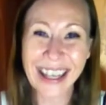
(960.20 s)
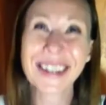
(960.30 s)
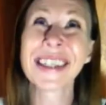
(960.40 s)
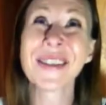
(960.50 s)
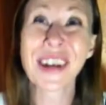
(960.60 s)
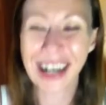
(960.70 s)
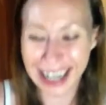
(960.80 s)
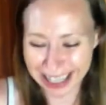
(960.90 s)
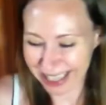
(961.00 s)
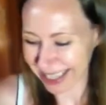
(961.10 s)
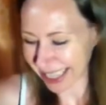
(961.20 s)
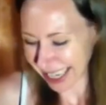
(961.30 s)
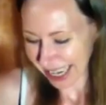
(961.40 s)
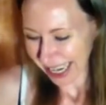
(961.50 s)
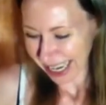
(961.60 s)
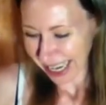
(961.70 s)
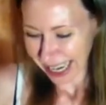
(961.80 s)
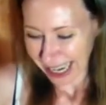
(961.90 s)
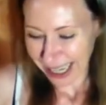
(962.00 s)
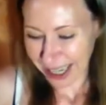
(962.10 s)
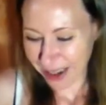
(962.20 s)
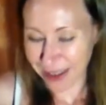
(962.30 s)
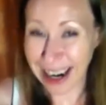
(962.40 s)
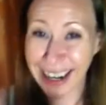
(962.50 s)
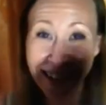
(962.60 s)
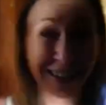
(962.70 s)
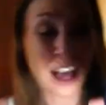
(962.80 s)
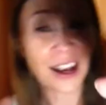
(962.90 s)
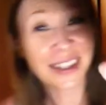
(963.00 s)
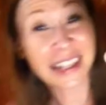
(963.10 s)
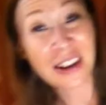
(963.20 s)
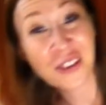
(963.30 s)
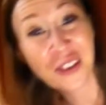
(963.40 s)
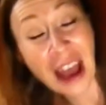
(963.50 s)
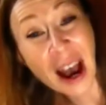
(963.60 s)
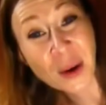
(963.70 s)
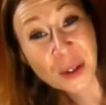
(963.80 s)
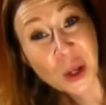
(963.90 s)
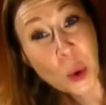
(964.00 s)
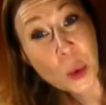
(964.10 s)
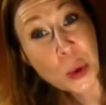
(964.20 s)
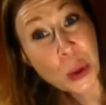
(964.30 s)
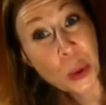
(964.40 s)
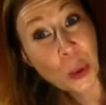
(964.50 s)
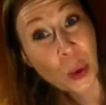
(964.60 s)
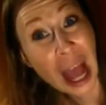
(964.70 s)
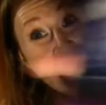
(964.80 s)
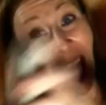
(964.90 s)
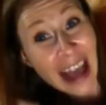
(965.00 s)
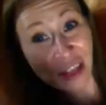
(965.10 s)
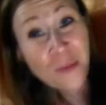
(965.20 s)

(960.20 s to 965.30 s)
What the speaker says: you, spirits. All right, lost and found at the